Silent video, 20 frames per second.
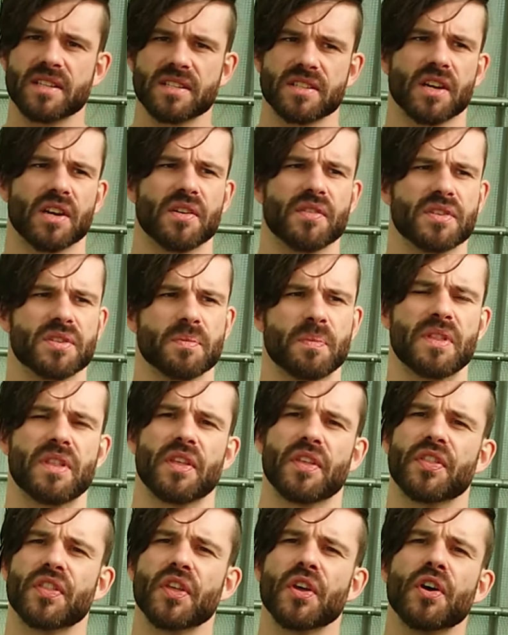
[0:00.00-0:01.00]
So this will be
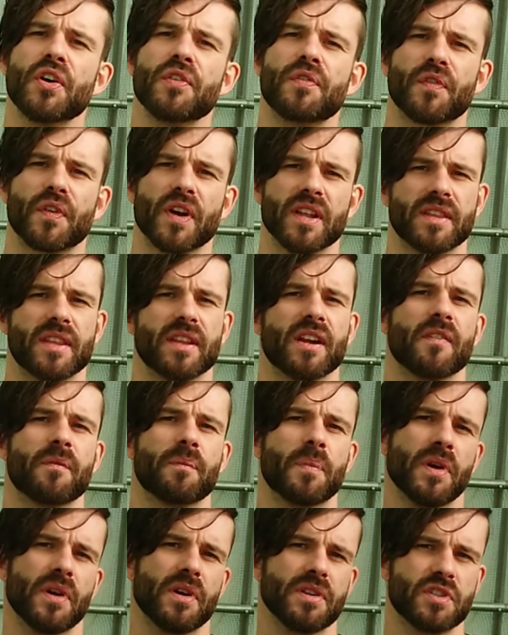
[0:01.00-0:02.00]
the 3rd fred that I've
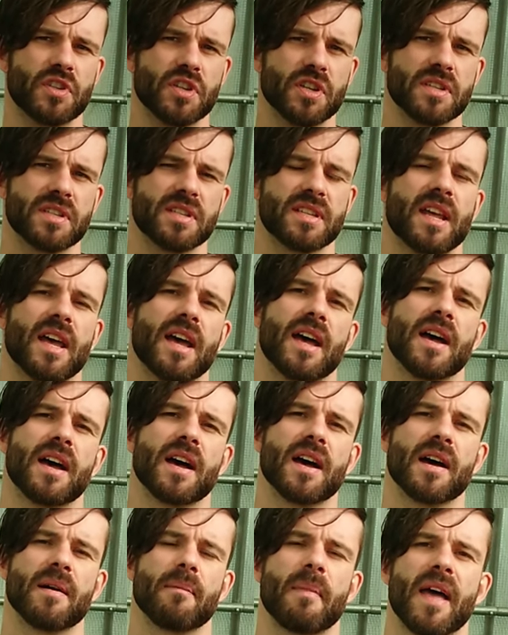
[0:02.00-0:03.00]
purchased,
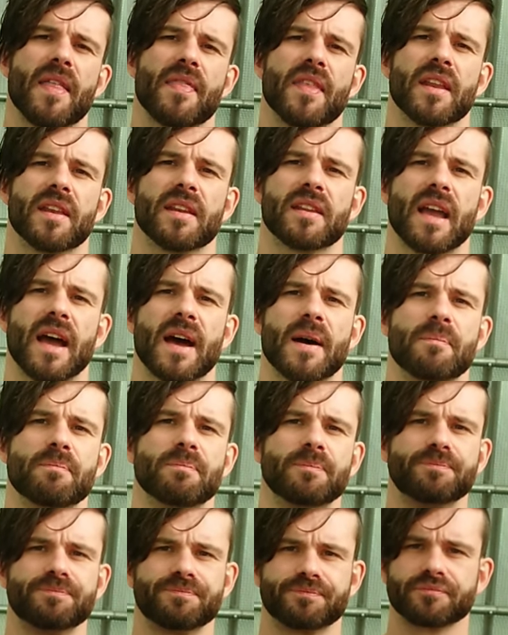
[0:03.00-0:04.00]
and then
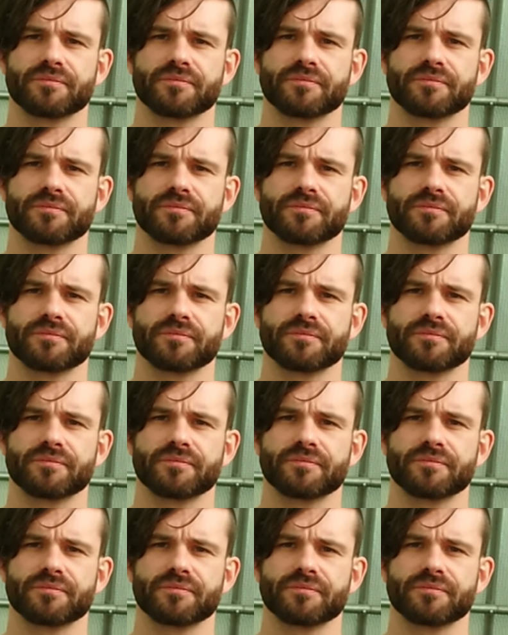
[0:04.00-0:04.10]
come